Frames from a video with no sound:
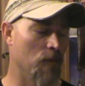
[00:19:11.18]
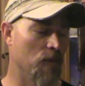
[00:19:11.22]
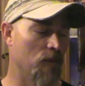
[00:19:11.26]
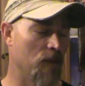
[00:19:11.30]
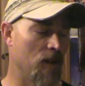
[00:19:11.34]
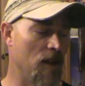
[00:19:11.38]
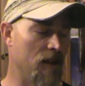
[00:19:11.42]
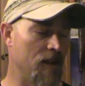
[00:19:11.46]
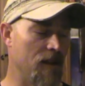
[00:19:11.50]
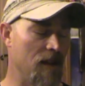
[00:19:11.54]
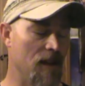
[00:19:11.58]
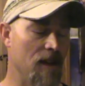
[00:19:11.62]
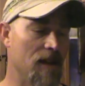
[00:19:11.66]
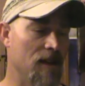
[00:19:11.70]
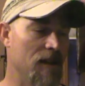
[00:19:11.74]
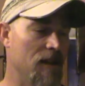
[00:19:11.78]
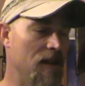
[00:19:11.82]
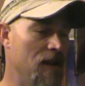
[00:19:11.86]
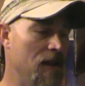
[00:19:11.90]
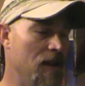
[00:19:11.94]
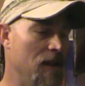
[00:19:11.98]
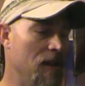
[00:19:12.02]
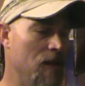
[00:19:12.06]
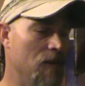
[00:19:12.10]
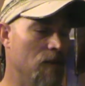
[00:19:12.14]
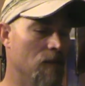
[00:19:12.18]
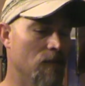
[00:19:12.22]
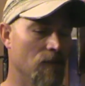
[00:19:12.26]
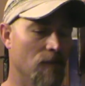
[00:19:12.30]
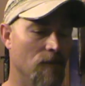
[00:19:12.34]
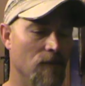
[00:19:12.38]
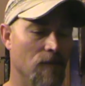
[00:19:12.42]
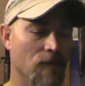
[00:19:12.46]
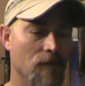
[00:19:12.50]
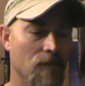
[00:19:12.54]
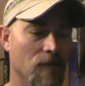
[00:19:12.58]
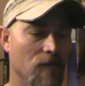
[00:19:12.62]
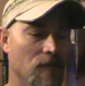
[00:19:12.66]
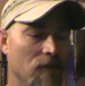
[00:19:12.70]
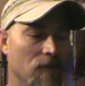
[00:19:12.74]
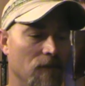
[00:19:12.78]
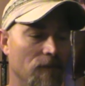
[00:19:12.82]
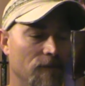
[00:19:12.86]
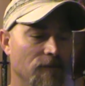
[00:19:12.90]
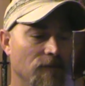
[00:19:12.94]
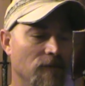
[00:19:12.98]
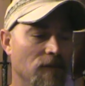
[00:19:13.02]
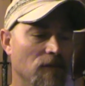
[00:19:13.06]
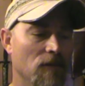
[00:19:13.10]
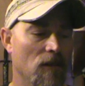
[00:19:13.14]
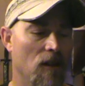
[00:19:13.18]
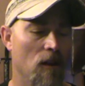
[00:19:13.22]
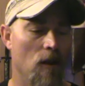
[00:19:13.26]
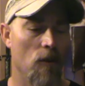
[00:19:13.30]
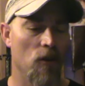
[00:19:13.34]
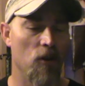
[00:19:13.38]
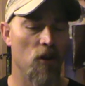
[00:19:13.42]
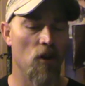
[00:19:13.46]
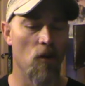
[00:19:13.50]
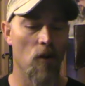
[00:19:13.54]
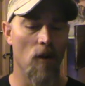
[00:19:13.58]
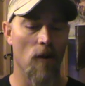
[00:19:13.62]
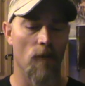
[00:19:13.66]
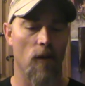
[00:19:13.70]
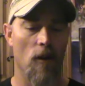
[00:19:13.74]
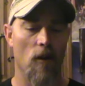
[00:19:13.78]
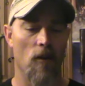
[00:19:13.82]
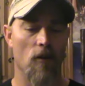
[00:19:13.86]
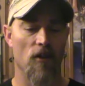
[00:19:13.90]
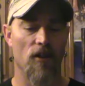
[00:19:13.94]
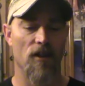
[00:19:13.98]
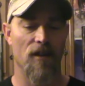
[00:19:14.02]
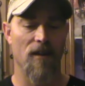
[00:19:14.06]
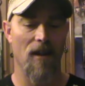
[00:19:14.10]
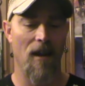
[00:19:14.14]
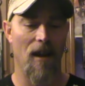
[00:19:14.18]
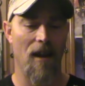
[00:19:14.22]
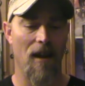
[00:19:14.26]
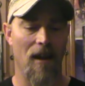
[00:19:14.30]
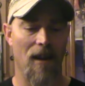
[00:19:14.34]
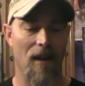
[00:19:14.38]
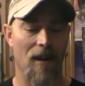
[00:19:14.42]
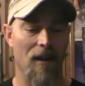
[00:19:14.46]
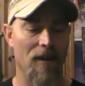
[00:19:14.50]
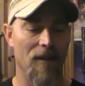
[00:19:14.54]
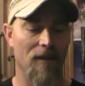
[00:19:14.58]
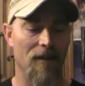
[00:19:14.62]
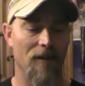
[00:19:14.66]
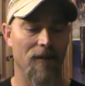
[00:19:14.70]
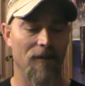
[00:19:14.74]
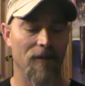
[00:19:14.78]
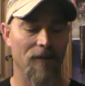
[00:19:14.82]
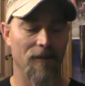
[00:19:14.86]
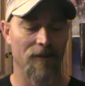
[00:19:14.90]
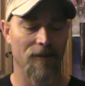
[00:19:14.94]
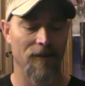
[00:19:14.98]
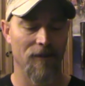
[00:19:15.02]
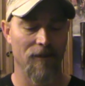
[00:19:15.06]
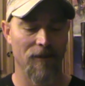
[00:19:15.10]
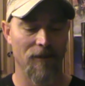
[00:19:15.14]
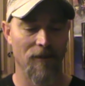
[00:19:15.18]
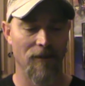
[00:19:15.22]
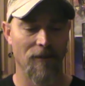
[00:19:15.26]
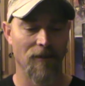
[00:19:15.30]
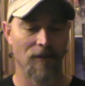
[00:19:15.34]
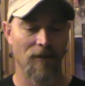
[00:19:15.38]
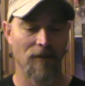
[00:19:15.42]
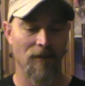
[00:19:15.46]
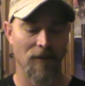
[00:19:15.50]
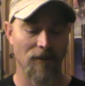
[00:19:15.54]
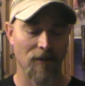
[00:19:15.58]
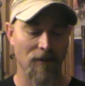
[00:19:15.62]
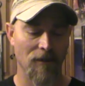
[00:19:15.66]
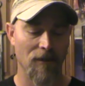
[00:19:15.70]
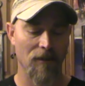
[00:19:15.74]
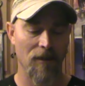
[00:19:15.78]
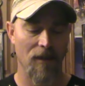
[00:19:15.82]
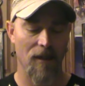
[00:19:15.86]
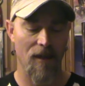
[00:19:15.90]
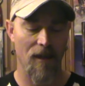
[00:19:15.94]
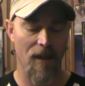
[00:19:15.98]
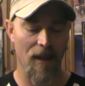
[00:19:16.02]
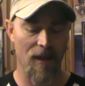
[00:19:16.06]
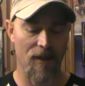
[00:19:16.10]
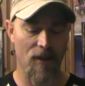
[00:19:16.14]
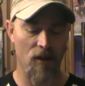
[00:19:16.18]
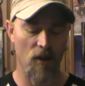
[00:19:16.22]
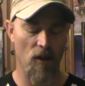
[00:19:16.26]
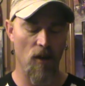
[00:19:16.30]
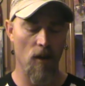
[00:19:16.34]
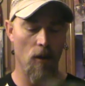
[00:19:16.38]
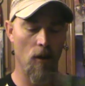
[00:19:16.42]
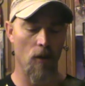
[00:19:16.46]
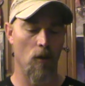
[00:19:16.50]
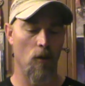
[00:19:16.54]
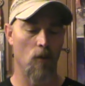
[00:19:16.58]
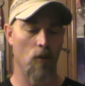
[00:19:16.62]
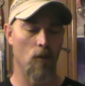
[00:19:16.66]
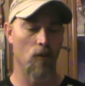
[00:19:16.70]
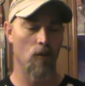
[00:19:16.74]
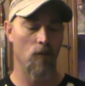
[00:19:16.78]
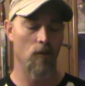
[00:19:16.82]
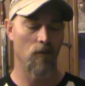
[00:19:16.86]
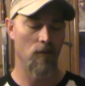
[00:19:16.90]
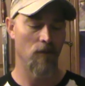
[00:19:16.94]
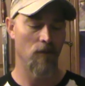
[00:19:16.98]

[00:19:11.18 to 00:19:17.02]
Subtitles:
the D&D universe and get to know